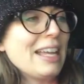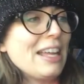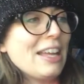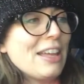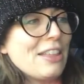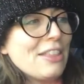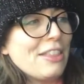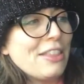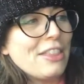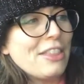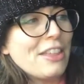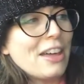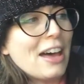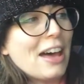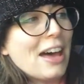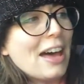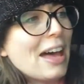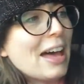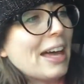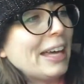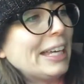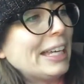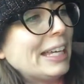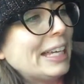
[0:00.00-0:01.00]

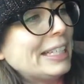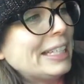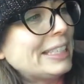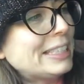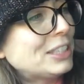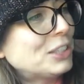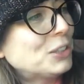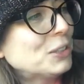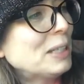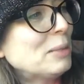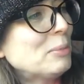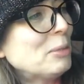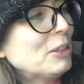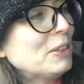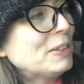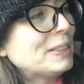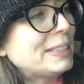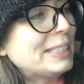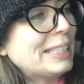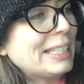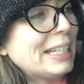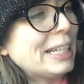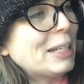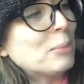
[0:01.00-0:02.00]
The History
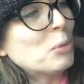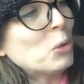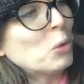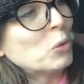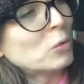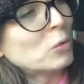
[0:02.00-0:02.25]
Museum, or